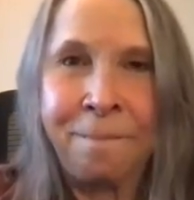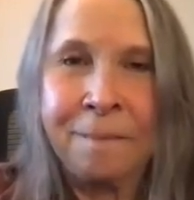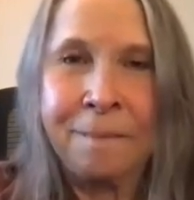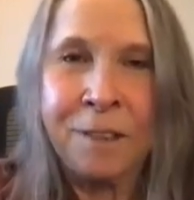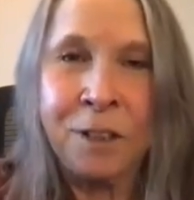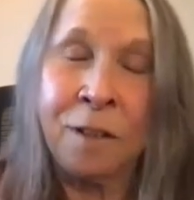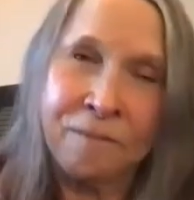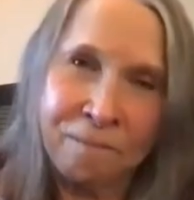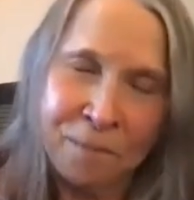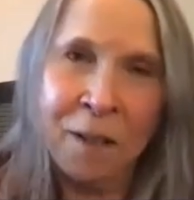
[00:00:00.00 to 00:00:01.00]
mm. so,
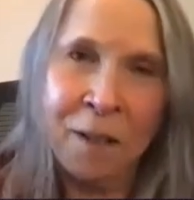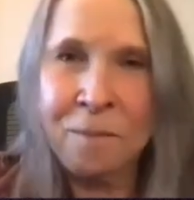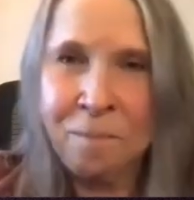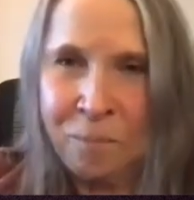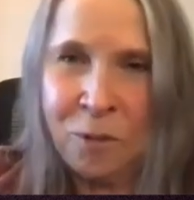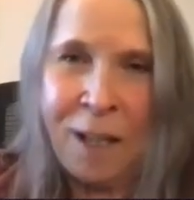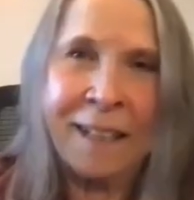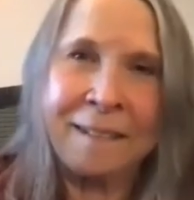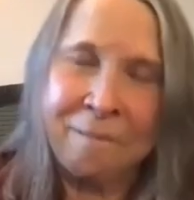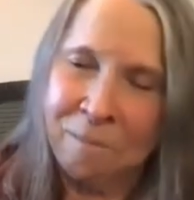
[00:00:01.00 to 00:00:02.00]
you know, try
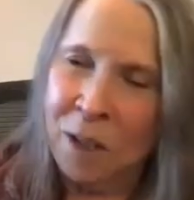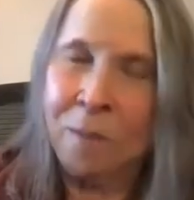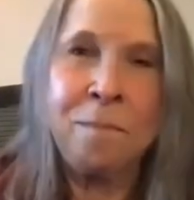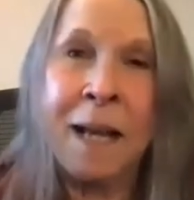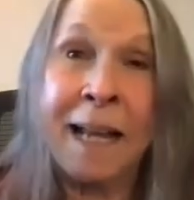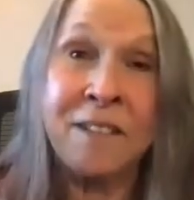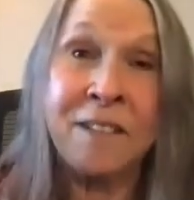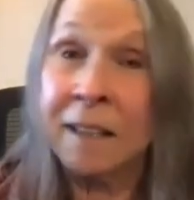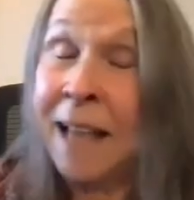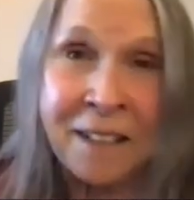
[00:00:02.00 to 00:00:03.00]
to you know, and
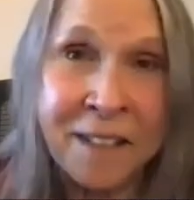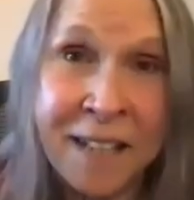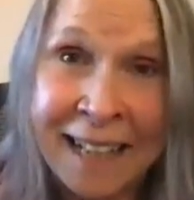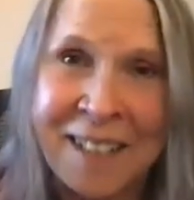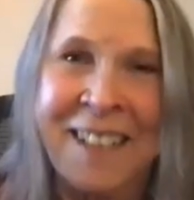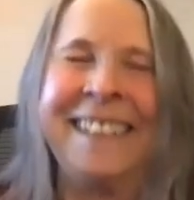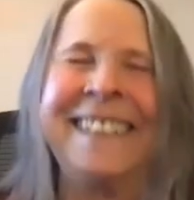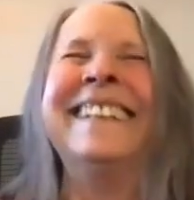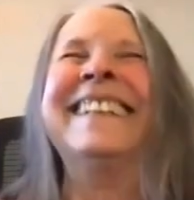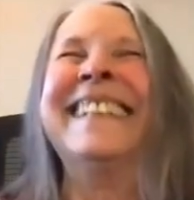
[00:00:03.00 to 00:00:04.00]
a lot of sex.
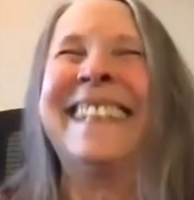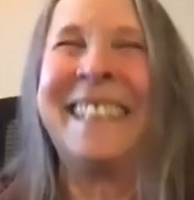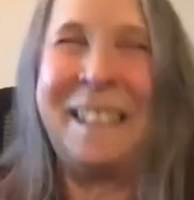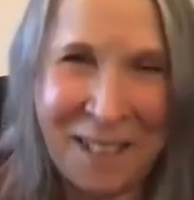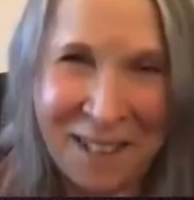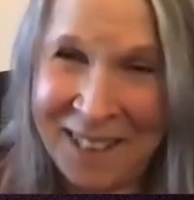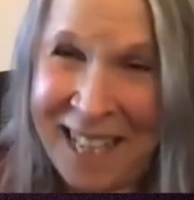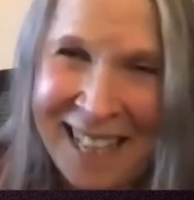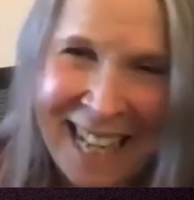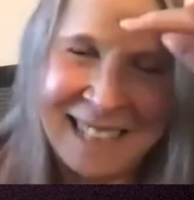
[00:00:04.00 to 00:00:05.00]
Let me just
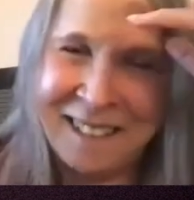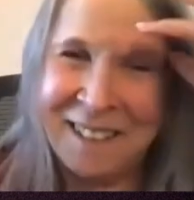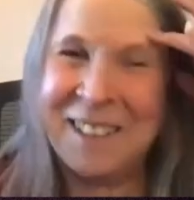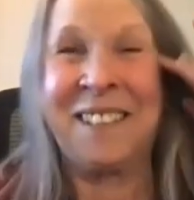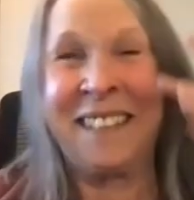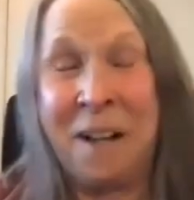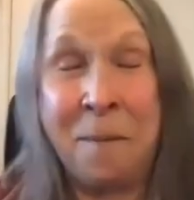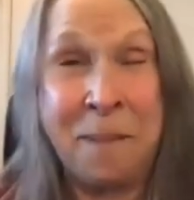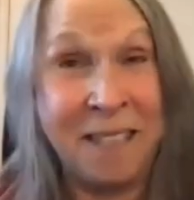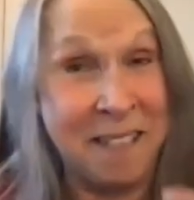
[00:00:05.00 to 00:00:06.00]
say that too. You
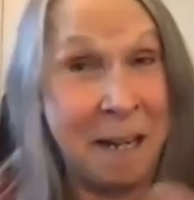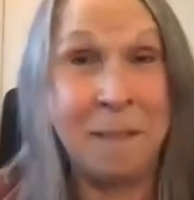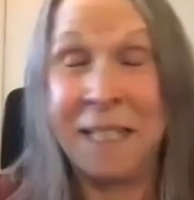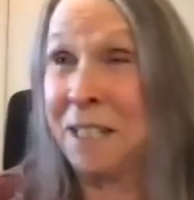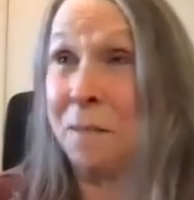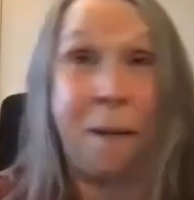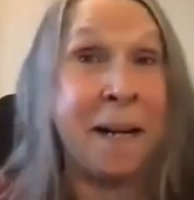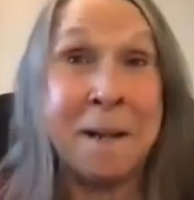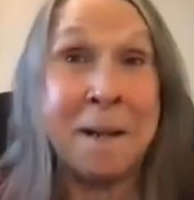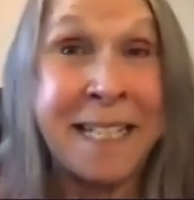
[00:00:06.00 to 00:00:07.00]
know, because I'm an
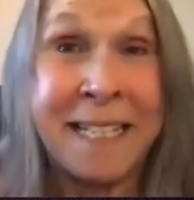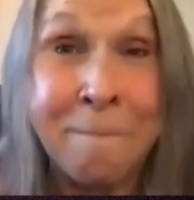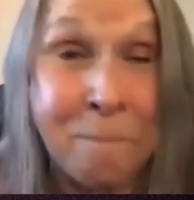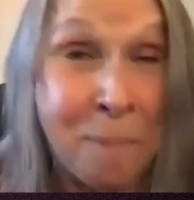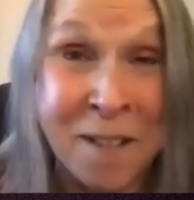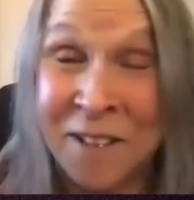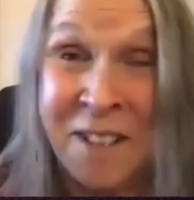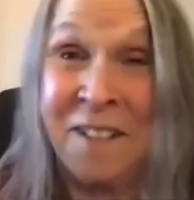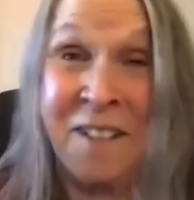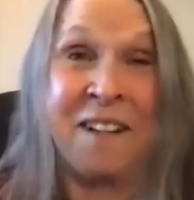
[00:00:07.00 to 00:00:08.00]
experimenting
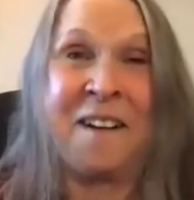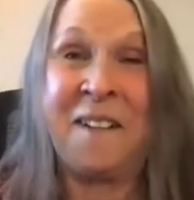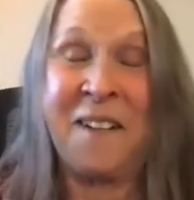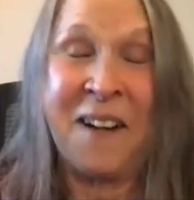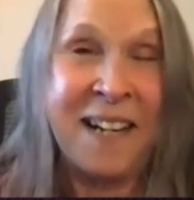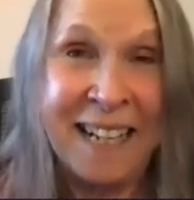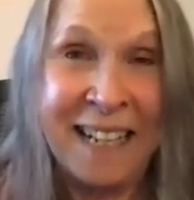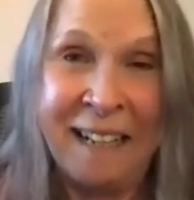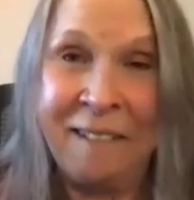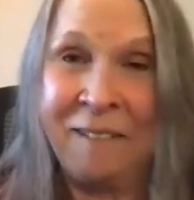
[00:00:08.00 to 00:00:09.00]
person. You know,
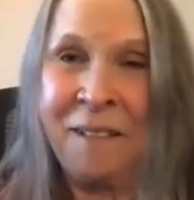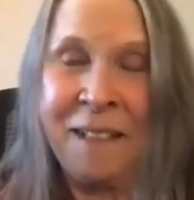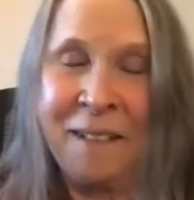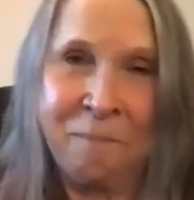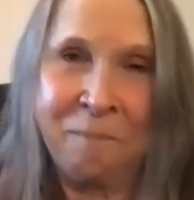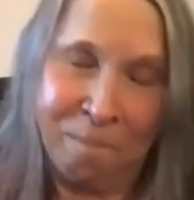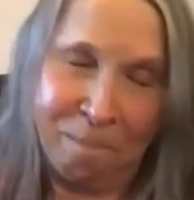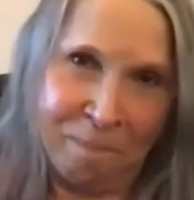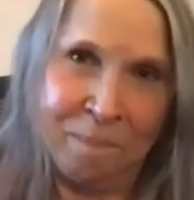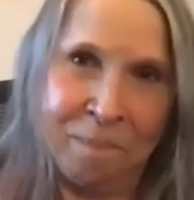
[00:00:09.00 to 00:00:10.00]
hmm. I've
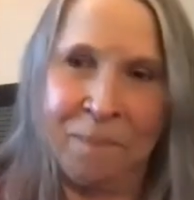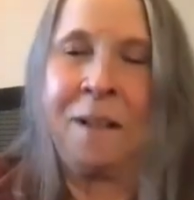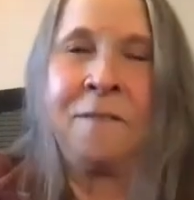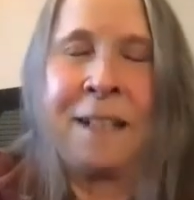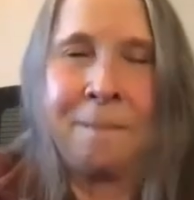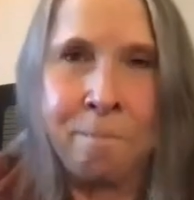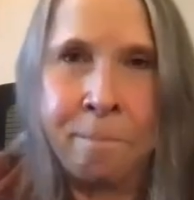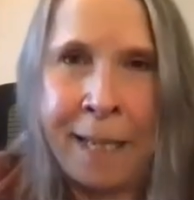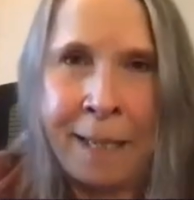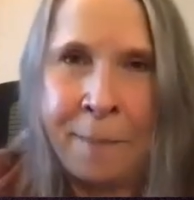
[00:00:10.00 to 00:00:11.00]
you know I've had
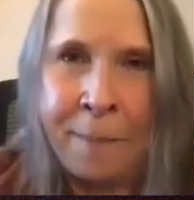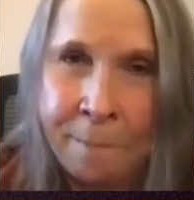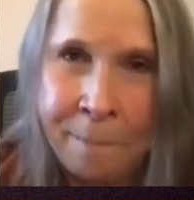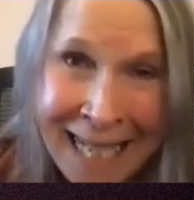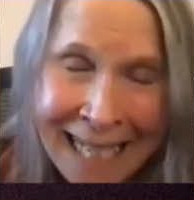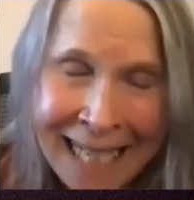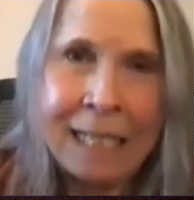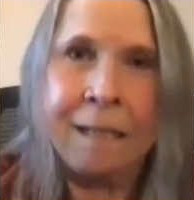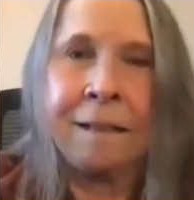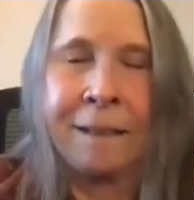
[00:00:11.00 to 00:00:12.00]
many, many,
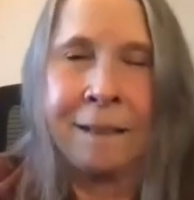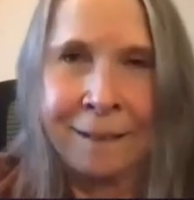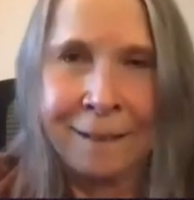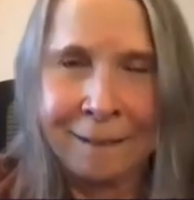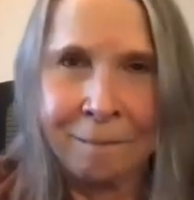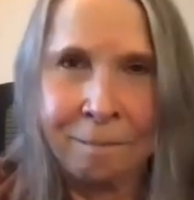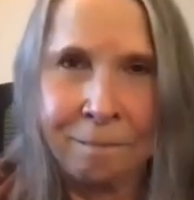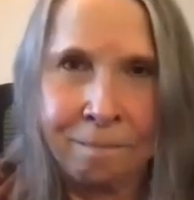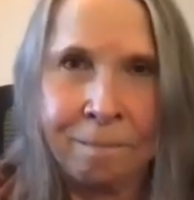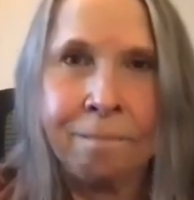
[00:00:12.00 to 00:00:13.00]
many
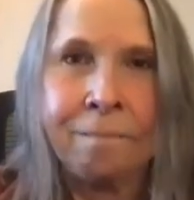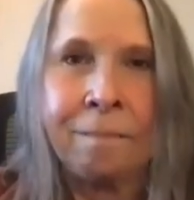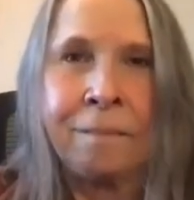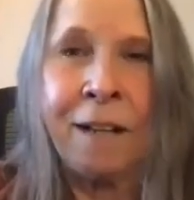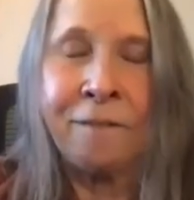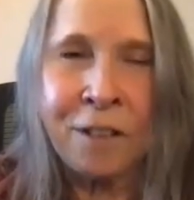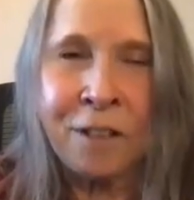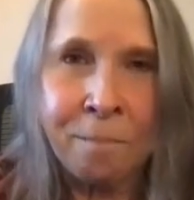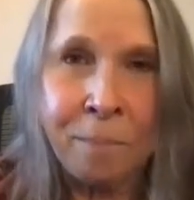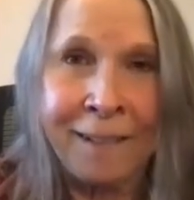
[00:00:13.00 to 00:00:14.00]

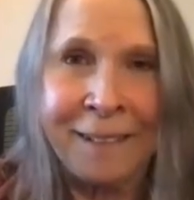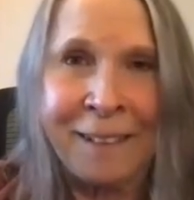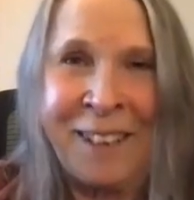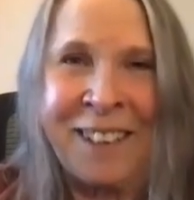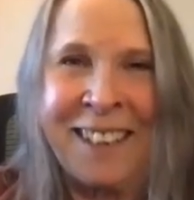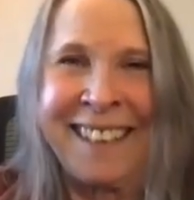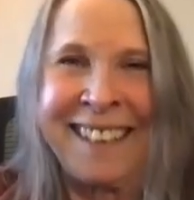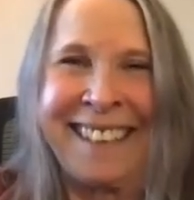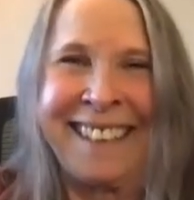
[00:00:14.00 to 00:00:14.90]
lovers and partners